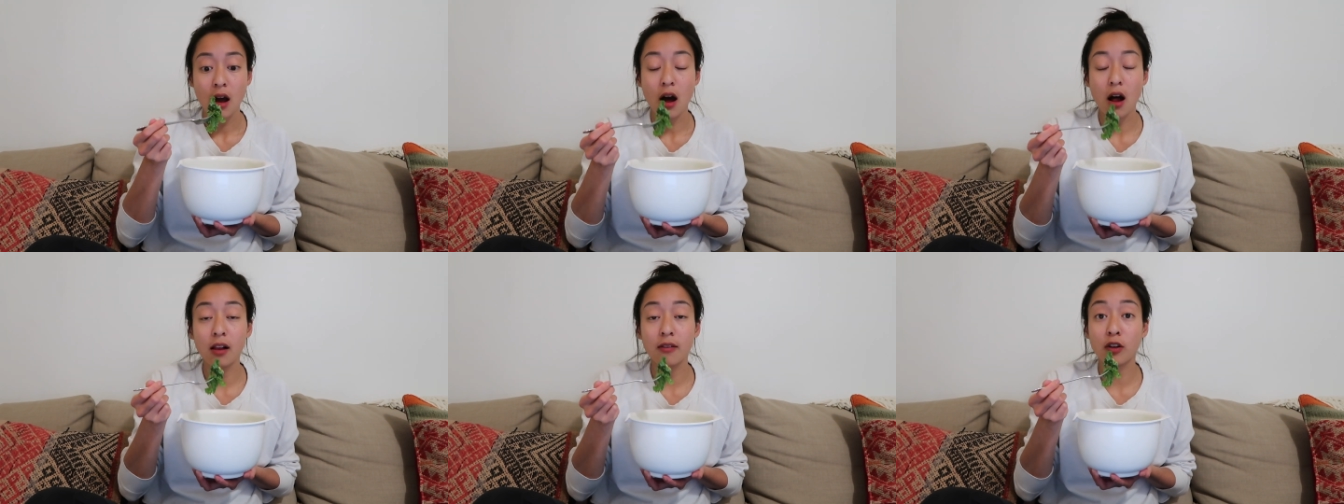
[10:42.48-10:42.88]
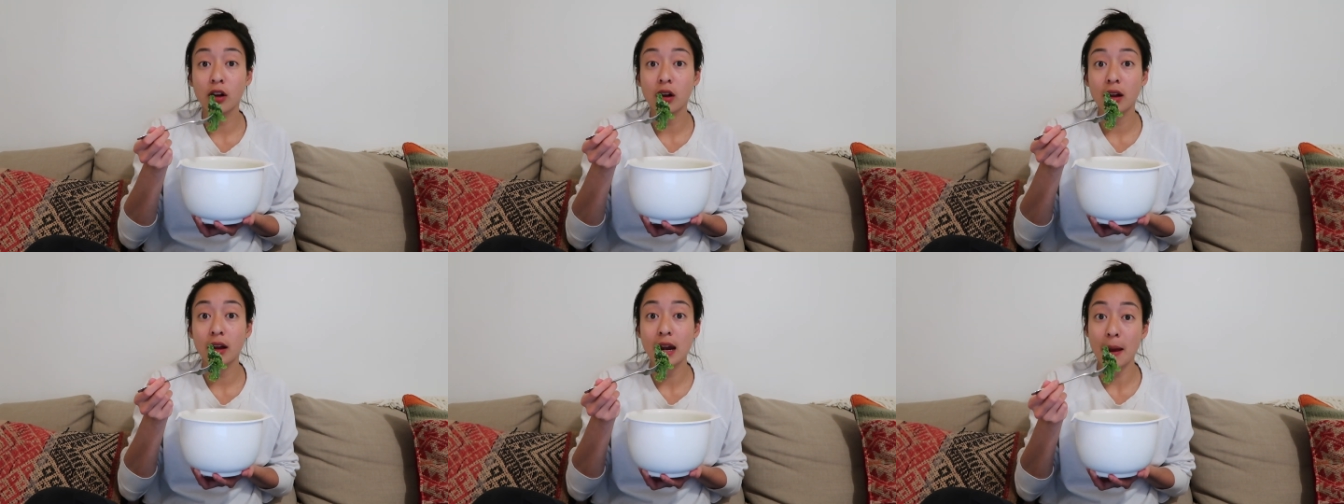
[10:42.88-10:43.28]
olive
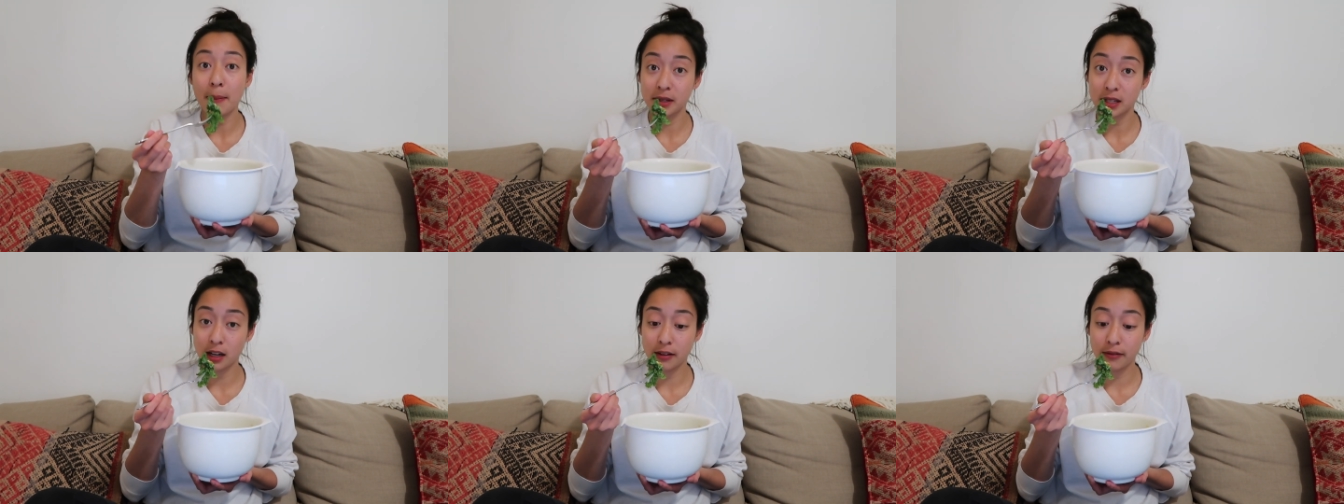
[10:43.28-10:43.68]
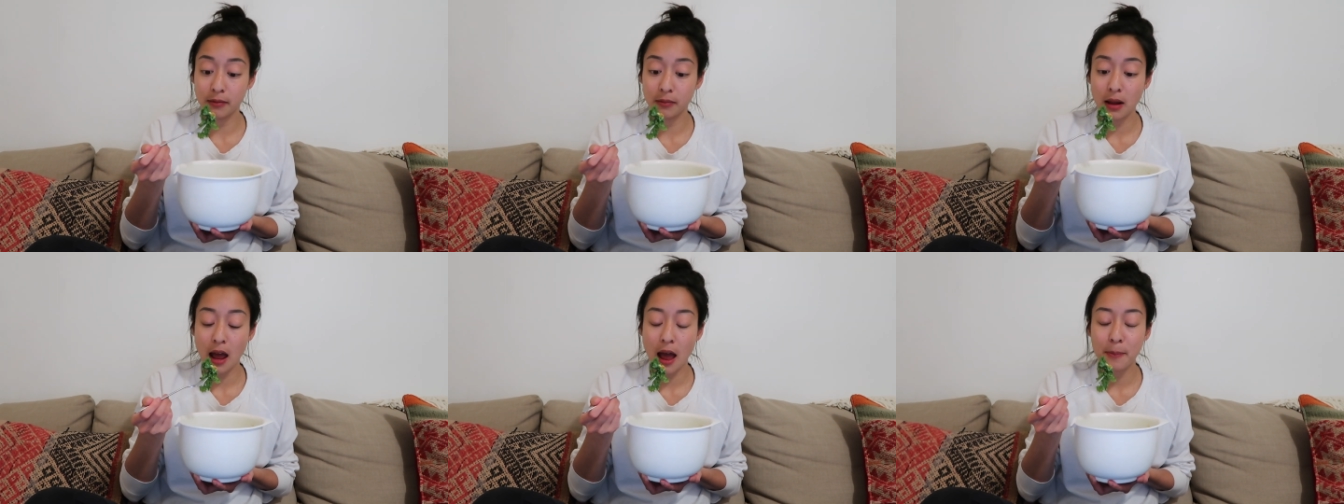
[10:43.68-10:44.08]
oil, and apple cider,
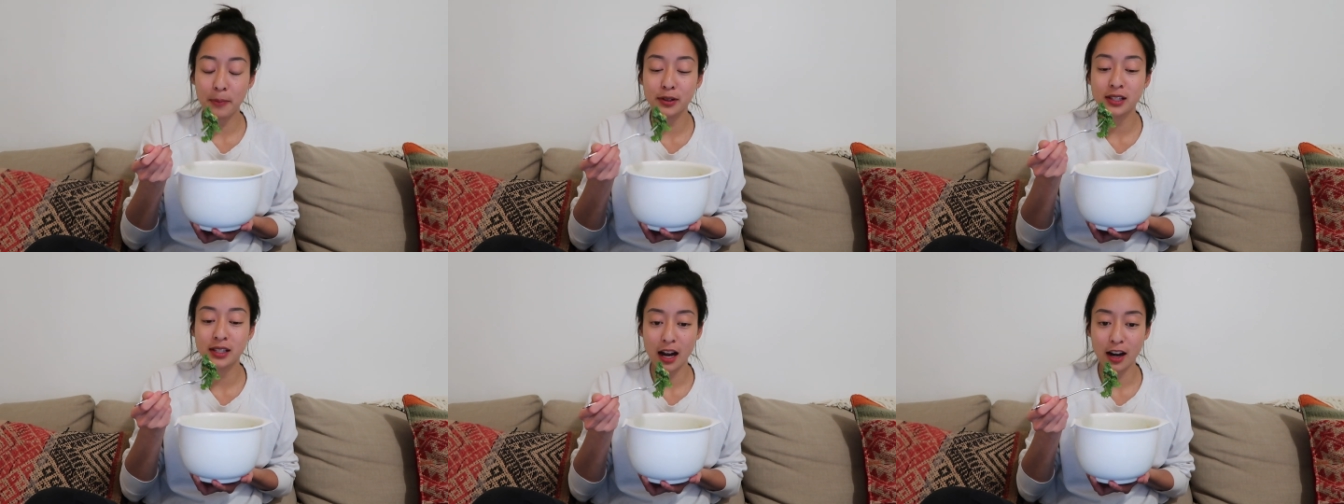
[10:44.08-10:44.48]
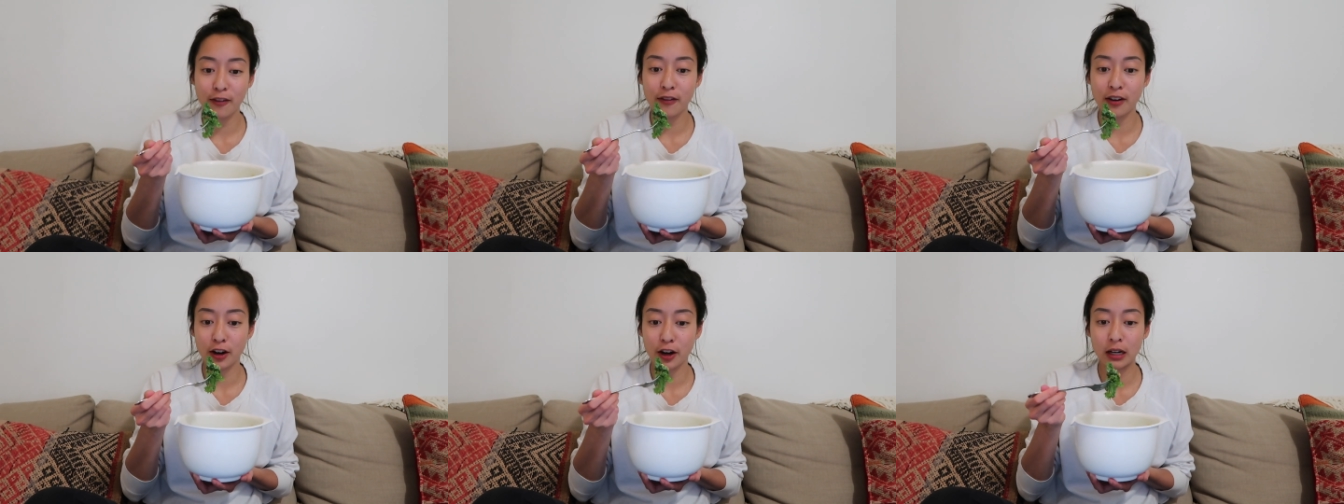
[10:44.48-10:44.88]
apple cider
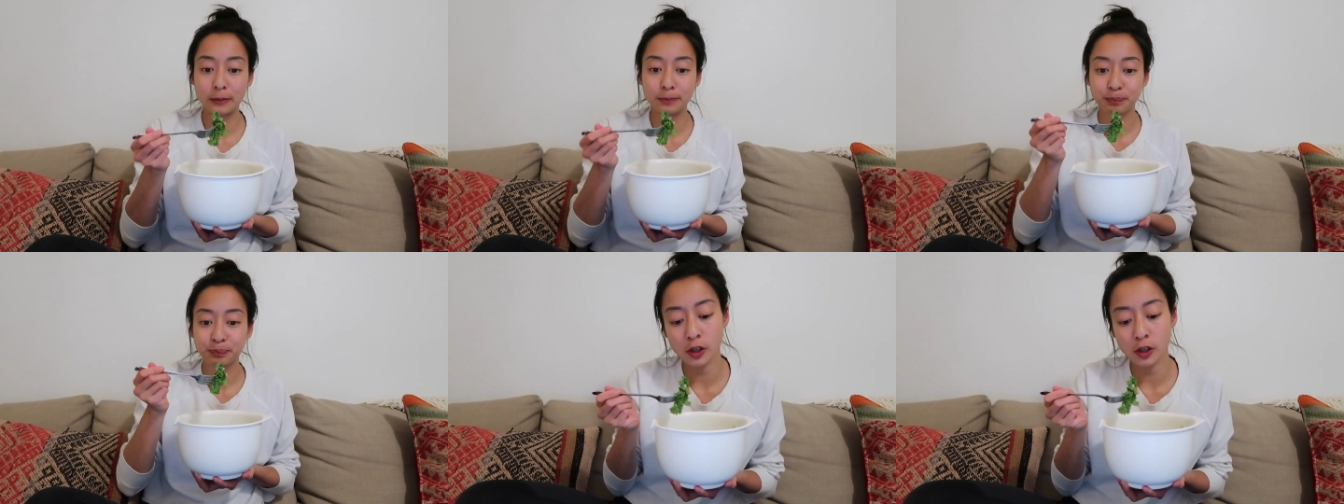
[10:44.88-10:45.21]
vinegar.